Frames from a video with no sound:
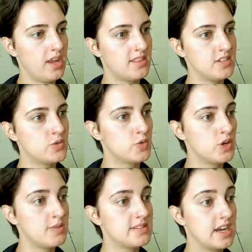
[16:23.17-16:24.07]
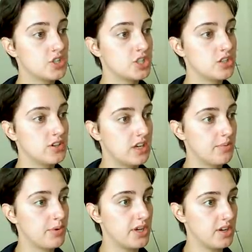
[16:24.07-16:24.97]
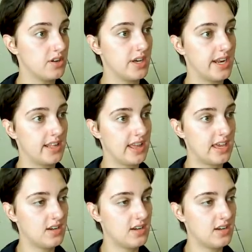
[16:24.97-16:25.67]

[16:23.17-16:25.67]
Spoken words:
this room is actually looking pretty good. I like it a